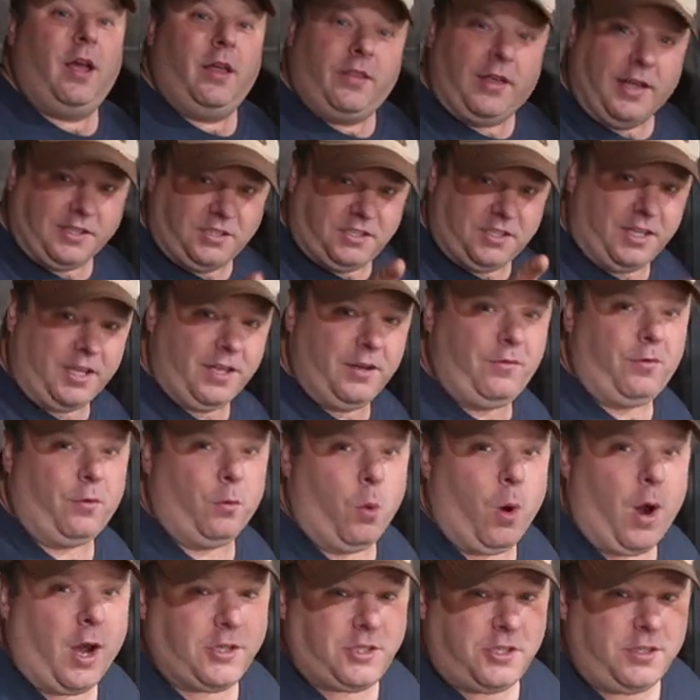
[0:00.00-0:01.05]
Thanks again for
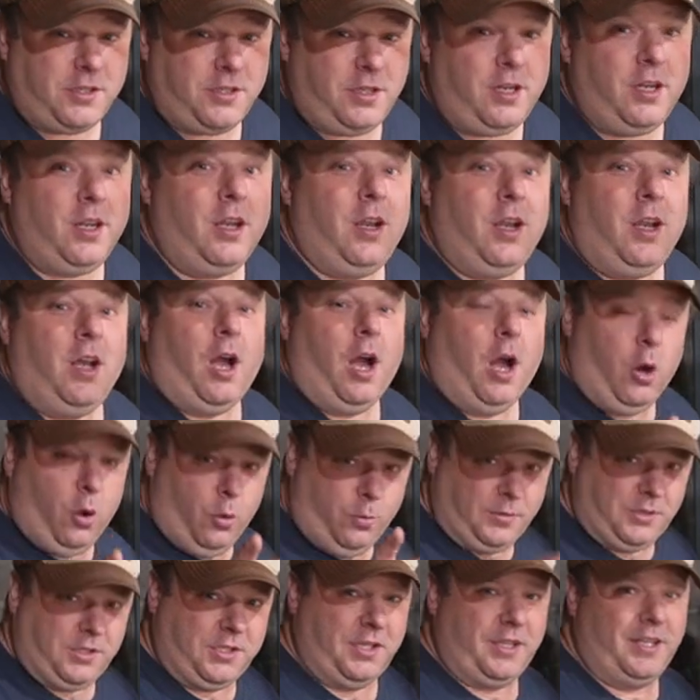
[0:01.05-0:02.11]
watching. I
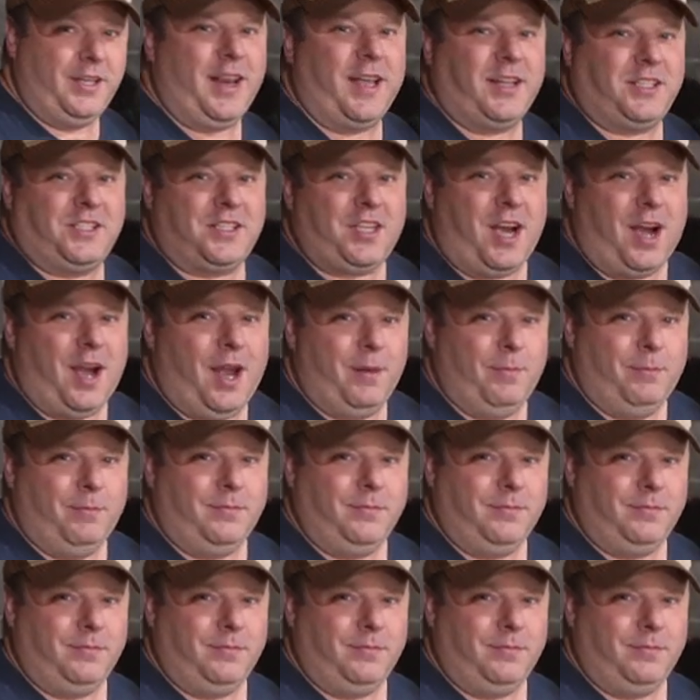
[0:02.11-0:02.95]
hope to see you next time.